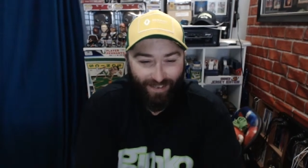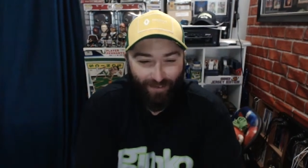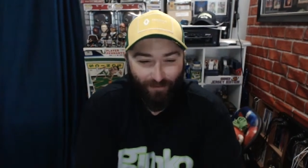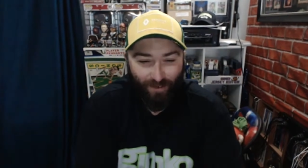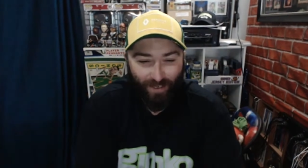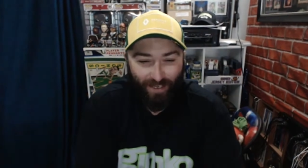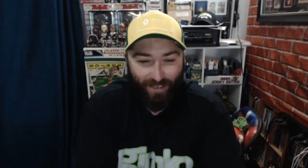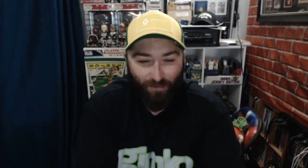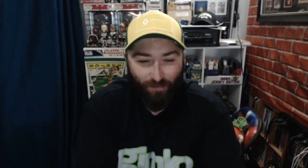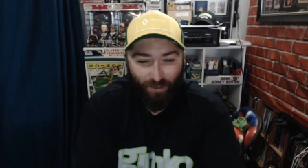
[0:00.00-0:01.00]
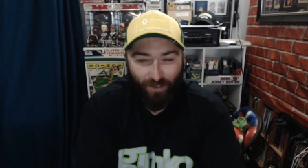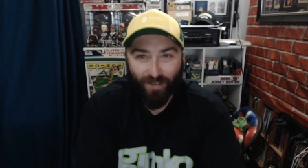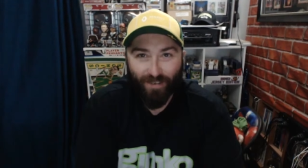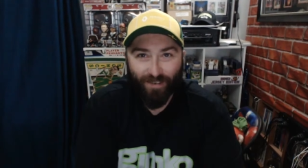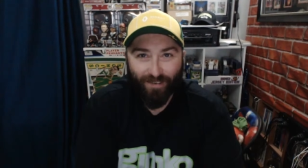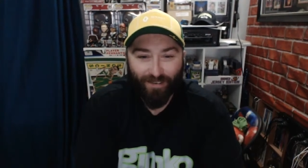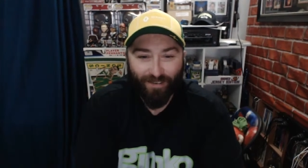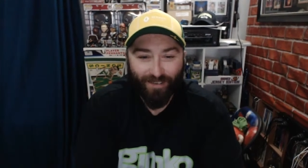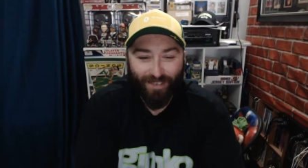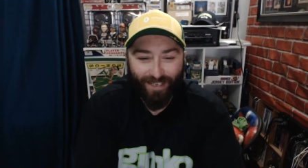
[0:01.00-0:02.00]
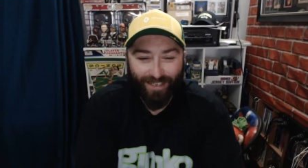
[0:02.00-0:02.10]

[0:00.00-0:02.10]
Everyone gets a box of tissues.